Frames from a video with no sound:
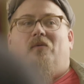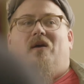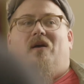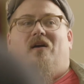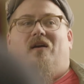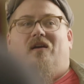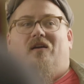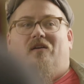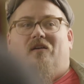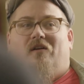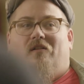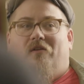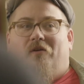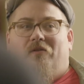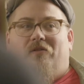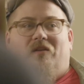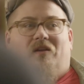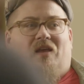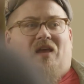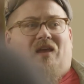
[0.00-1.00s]
we are here to
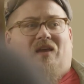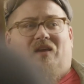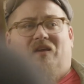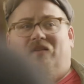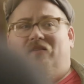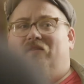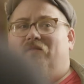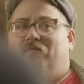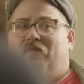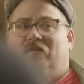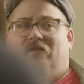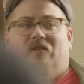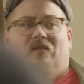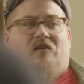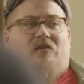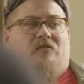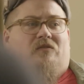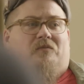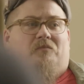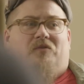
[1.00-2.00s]
clothe the naked, to visit
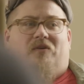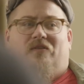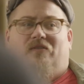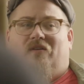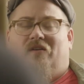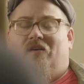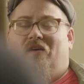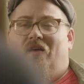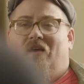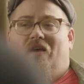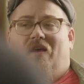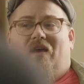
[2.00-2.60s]
those in prison,